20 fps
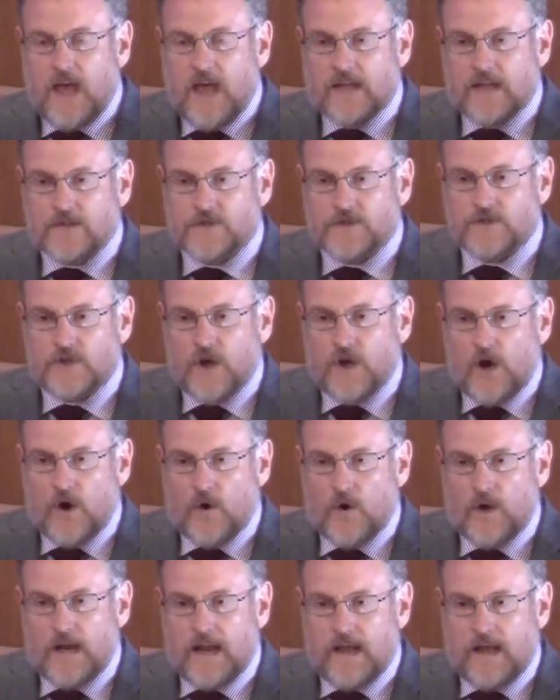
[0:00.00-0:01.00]
And
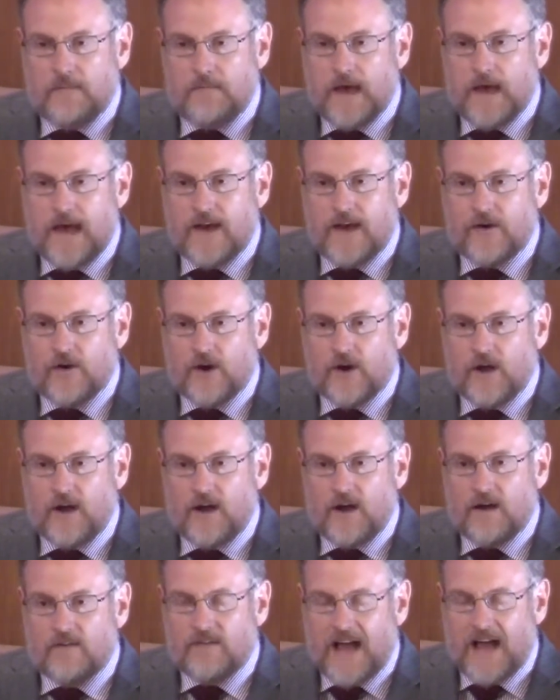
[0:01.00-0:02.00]
so, in a matter
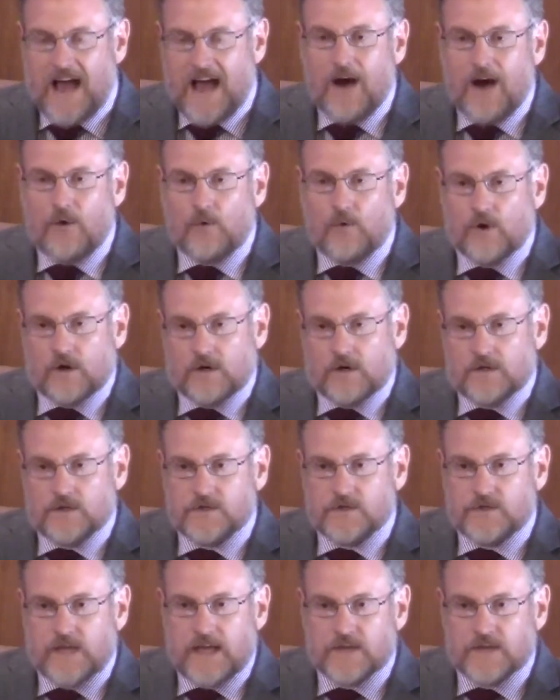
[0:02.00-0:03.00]
of
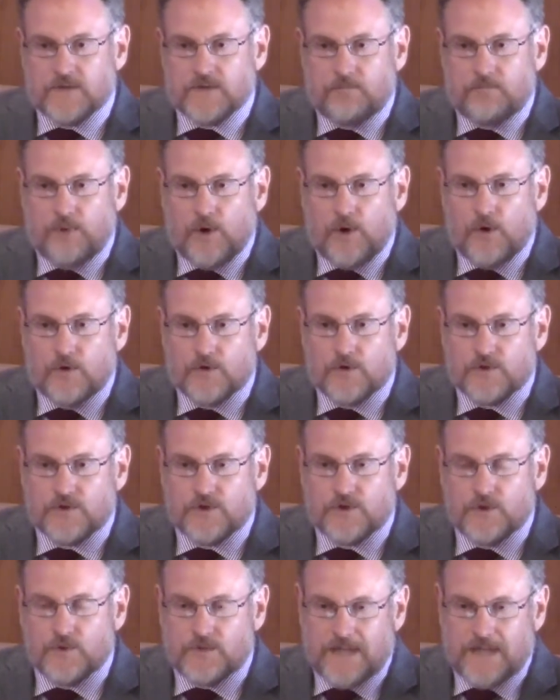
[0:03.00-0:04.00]
hours as
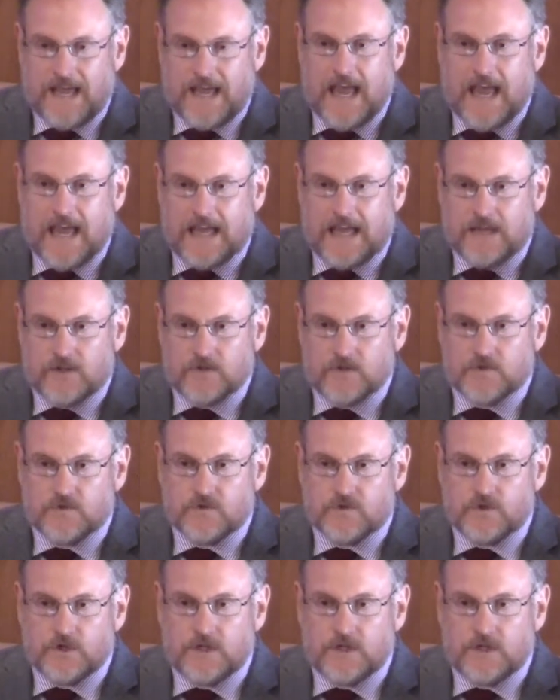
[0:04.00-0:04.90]
opposed to days,